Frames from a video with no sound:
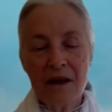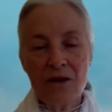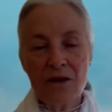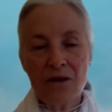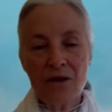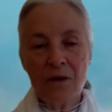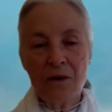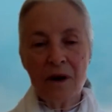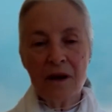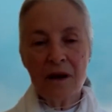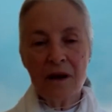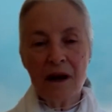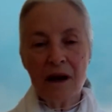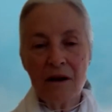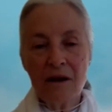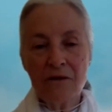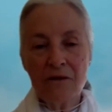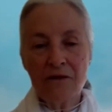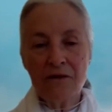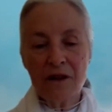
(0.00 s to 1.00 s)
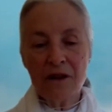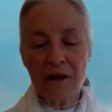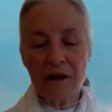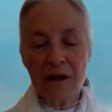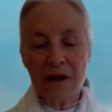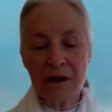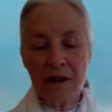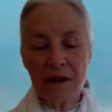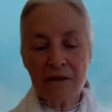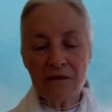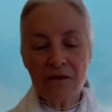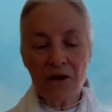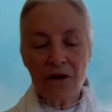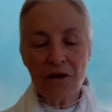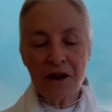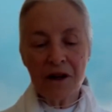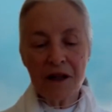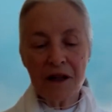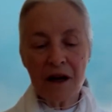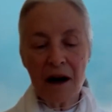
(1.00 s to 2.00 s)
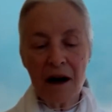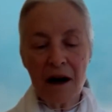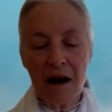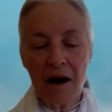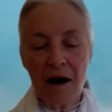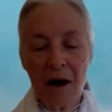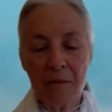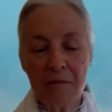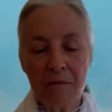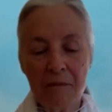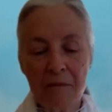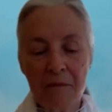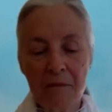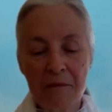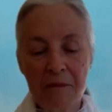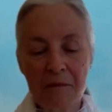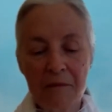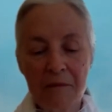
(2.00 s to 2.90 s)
You are now feeling very calm,